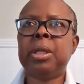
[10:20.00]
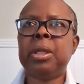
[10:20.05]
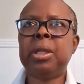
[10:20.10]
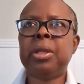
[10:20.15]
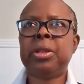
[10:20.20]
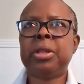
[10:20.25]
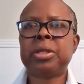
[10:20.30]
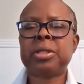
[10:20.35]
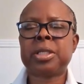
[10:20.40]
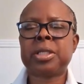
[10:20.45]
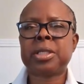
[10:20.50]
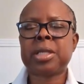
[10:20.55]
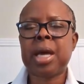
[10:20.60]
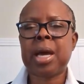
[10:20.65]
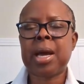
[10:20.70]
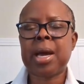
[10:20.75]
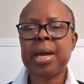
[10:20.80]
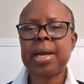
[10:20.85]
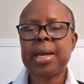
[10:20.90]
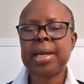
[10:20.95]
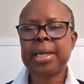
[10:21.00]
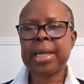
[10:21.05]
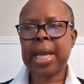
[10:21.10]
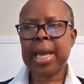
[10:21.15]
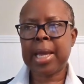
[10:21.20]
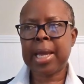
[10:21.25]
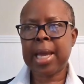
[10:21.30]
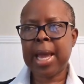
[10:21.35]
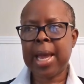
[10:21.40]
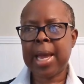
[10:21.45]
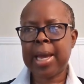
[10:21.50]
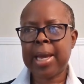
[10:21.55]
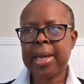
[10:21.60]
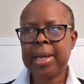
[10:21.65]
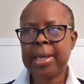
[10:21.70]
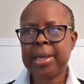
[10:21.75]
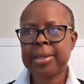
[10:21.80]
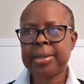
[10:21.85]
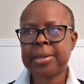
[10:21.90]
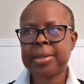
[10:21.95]
the side
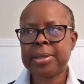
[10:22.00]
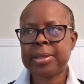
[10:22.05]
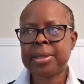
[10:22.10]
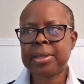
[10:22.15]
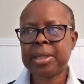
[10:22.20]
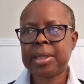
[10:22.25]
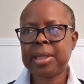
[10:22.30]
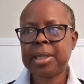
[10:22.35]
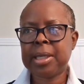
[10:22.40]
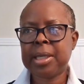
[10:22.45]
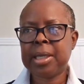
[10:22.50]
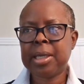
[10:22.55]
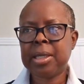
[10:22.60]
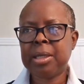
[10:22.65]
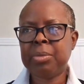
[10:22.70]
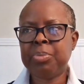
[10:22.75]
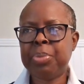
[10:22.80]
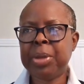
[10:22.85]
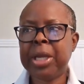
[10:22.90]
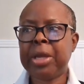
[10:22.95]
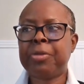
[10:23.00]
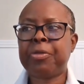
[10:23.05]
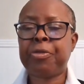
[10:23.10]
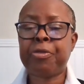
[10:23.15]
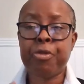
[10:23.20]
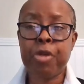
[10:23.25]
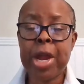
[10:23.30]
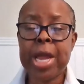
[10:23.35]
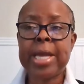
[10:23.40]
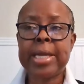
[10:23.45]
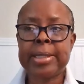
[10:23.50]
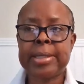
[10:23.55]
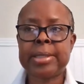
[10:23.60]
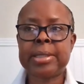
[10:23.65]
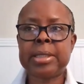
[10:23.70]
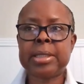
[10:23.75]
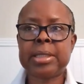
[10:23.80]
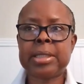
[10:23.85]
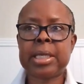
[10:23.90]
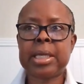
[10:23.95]
as being
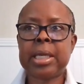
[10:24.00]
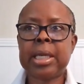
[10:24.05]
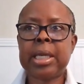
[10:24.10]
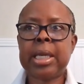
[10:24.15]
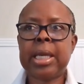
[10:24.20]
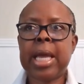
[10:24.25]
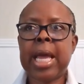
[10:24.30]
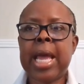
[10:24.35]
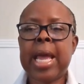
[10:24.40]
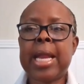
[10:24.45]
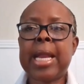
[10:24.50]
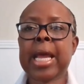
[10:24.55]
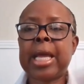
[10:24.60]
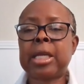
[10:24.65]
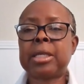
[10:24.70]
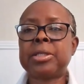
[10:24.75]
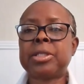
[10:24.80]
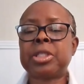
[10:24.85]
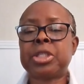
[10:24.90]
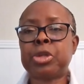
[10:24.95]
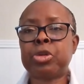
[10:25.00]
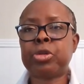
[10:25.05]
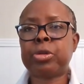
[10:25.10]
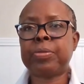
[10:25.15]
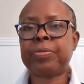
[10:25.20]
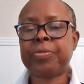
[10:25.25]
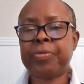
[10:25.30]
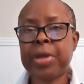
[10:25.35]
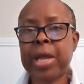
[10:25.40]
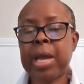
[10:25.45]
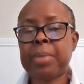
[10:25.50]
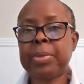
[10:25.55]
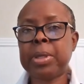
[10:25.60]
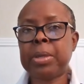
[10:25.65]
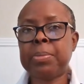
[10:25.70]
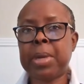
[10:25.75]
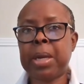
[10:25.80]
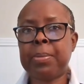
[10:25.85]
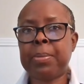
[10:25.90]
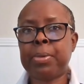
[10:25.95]
friends, and I consider them family
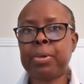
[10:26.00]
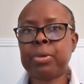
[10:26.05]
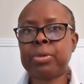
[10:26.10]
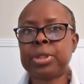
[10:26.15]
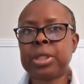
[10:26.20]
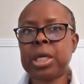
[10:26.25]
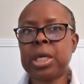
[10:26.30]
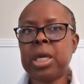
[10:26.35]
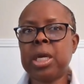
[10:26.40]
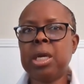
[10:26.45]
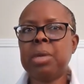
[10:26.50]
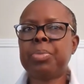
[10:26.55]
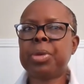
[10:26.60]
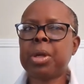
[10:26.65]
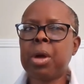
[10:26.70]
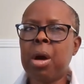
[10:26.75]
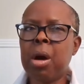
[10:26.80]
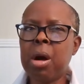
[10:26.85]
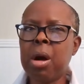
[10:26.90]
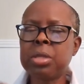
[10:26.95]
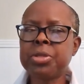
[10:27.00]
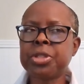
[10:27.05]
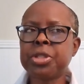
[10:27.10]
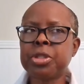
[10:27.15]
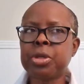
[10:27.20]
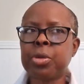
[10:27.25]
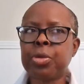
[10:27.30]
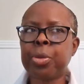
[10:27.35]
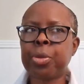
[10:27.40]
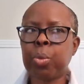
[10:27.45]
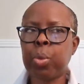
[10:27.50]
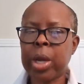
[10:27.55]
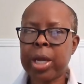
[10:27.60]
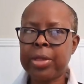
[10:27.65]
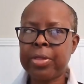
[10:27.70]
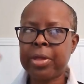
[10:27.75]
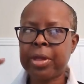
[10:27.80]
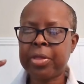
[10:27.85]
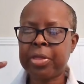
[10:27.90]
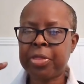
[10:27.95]
members, but also the way
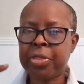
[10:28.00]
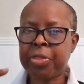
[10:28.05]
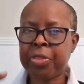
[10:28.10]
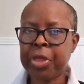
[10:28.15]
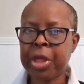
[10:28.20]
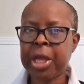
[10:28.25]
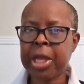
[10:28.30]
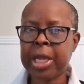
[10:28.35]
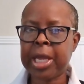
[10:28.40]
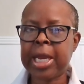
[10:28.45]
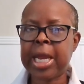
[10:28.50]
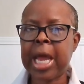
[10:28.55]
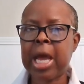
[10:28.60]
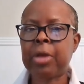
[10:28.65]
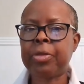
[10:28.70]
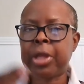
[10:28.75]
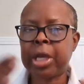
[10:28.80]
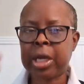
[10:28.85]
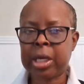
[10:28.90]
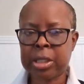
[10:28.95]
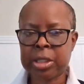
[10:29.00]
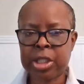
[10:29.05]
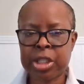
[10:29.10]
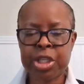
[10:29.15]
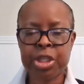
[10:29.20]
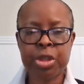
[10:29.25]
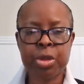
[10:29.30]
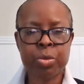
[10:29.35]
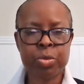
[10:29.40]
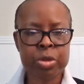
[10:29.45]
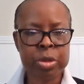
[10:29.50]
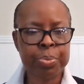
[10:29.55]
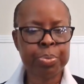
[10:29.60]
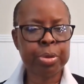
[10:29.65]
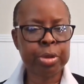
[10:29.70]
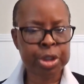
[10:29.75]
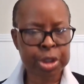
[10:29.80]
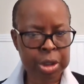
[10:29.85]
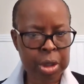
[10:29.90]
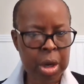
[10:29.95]
they think and how they continue to
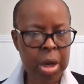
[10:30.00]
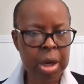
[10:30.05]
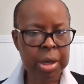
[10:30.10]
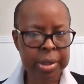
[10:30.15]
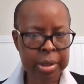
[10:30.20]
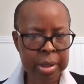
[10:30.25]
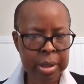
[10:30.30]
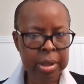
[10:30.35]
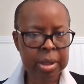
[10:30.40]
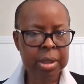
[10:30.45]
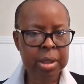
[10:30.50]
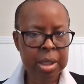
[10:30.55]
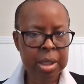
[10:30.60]
push on.